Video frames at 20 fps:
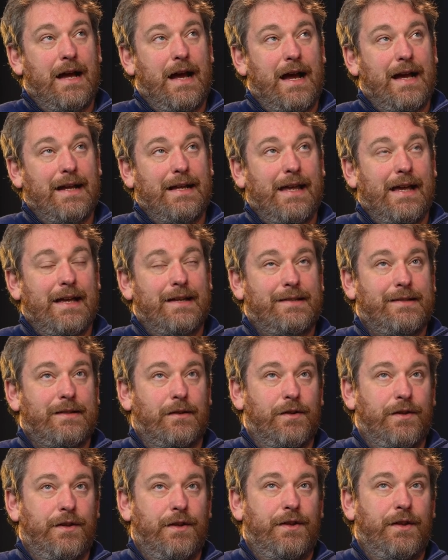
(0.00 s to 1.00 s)
I guess
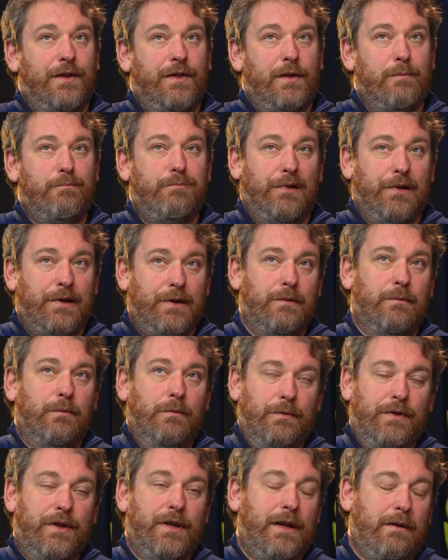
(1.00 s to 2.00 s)
other than the
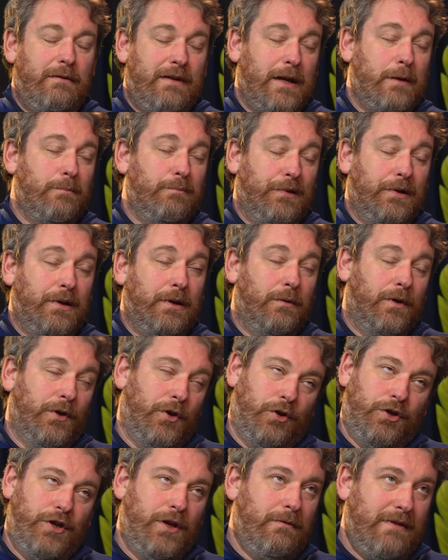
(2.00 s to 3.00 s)
unique blue one,
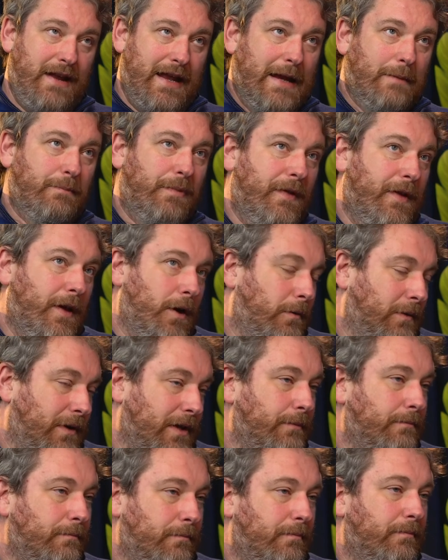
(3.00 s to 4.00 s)
not unique, but the
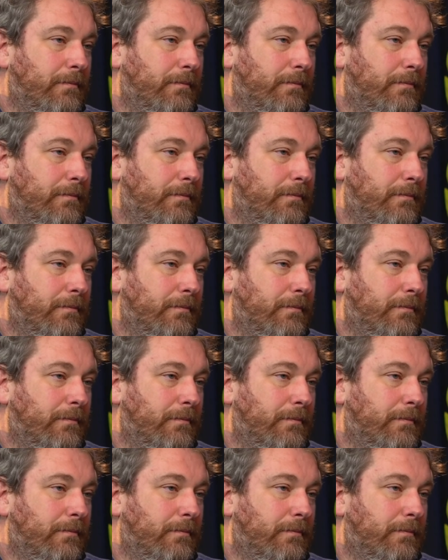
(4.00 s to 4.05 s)
only